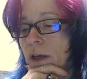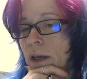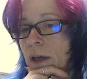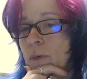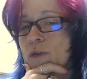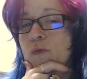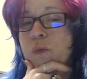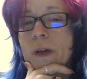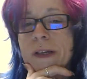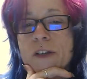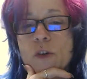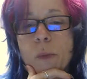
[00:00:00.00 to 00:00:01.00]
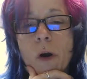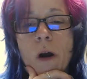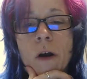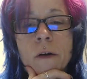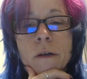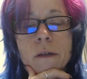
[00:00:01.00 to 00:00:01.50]
it was really super
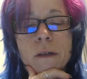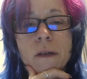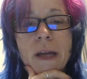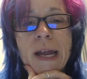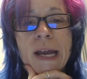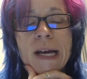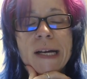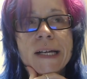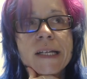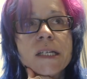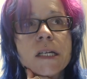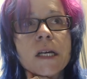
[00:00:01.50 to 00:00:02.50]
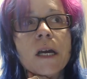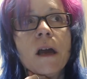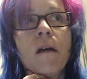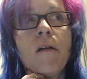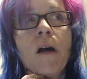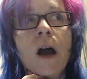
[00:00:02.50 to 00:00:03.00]
hard, and
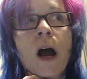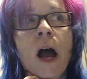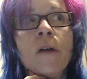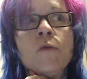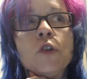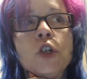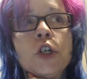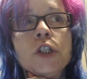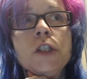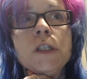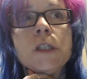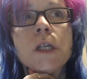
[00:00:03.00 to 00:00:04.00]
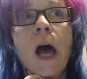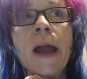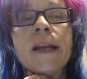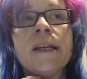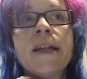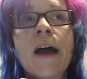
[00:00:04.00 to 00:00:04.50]
I couldn't. I
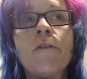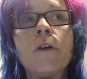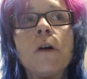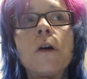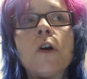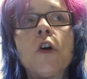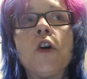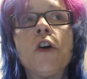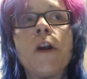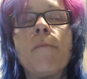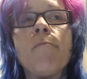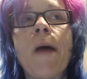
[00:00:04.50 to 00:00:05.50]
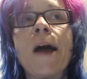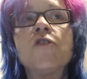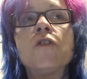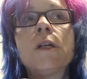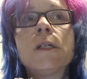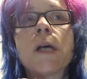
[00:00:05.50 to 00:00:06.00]
never could
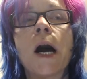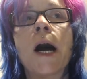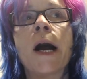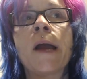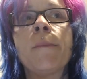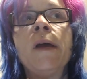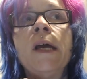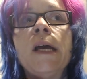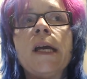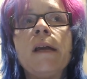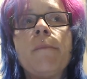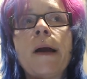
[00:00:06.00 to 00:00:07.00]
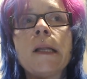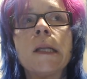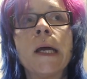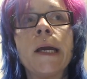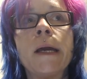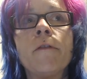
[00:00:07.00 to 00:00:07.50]
imagine a time in my
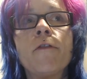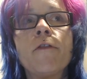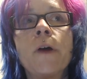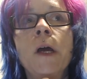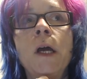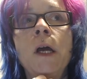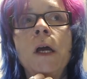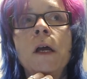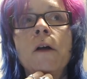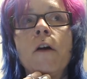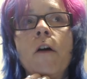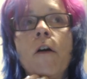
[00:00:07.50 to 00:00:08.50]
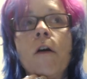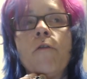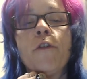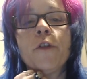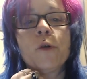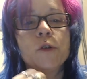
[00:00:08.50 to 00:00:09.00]
life.
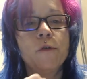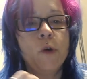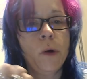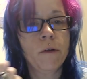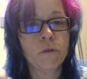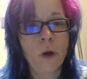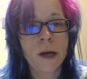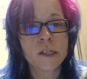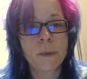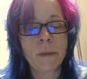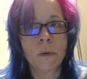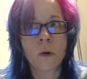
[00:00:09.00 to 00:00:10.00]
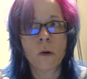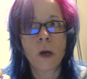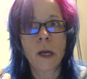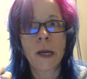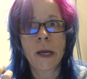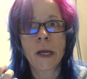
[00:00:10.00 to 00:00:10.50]
For those of you who have lost people,
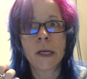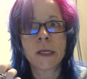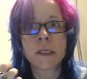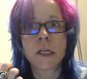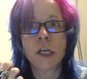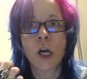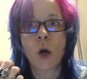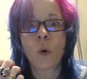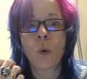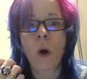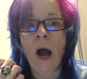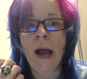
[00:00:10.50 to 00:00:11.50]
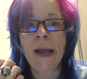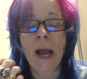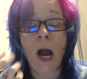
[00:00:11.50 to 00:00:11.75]
and you know, I,